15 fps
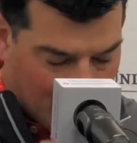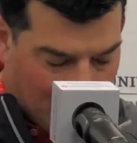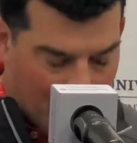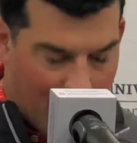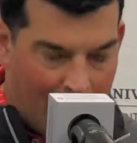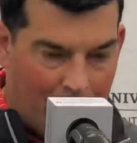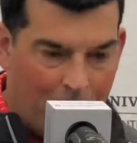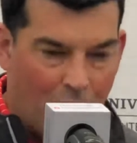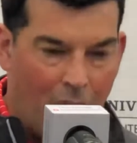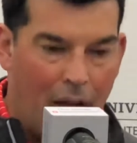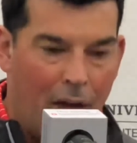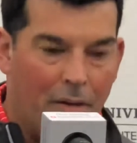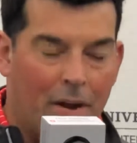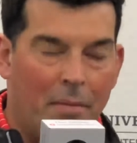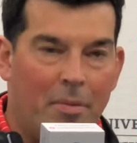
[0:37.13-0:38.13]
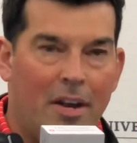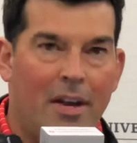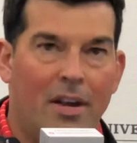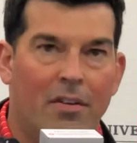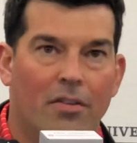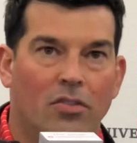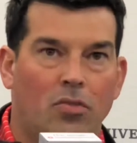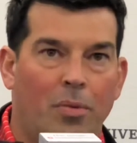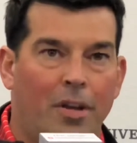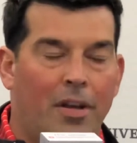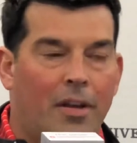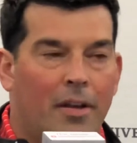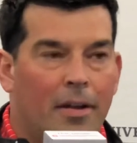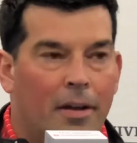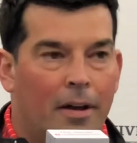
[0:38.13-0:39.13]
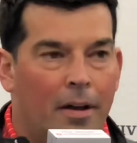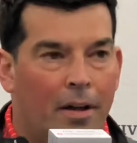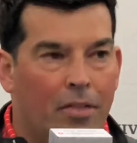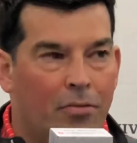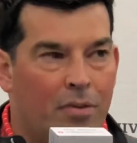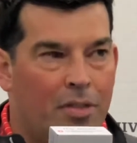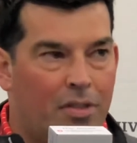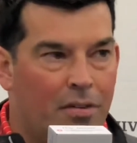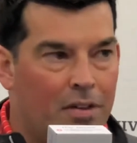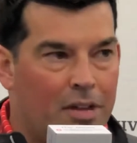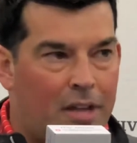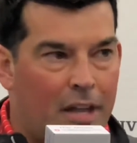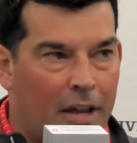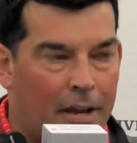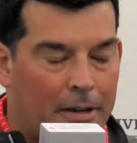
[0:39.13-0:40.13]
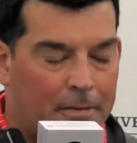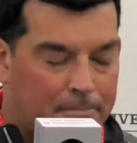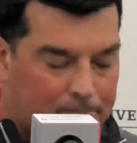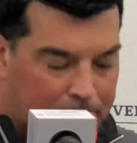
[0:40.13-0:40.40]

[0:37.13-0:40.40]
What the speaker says: Miami, Ohio coming in here this week, 3:30 kick.